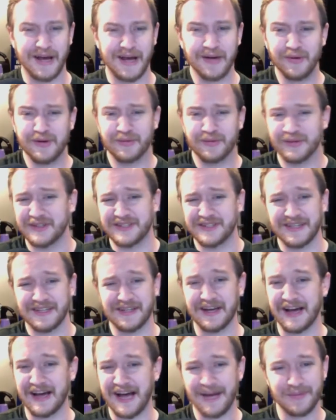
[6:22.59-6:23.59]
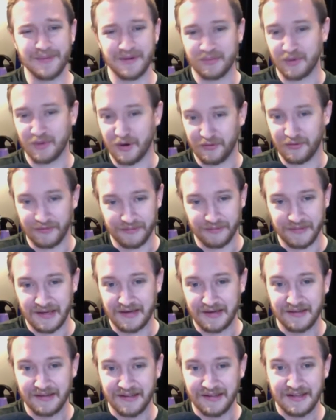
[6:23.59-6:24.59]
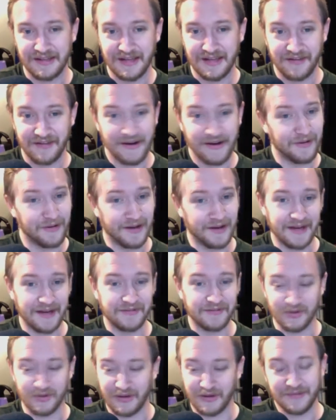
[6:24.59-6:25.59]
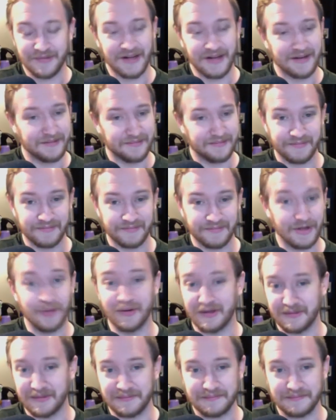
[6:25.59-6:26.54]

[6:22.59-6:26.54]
I don't even really take ibuprofen, man. If I don't have to, I'm not doing it.